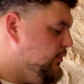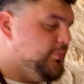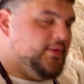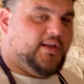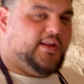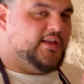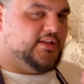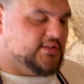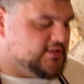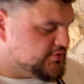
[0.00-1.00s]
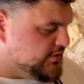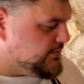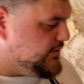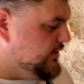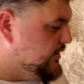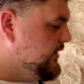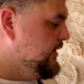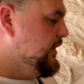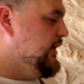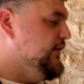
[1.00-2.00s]
We'll put the link in the description
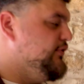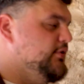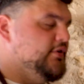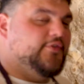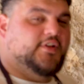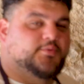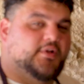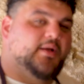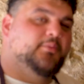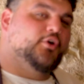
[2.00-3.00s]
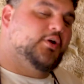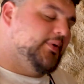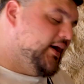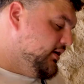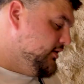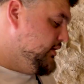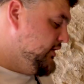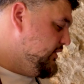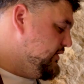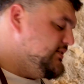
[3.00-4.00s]
if you and your friends want to come knock about
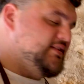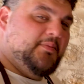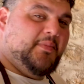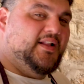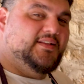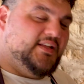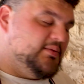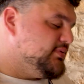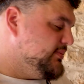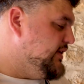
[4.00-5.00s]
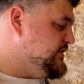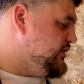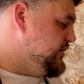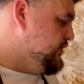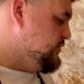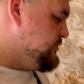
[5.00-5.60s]
10 man deep. It's a good little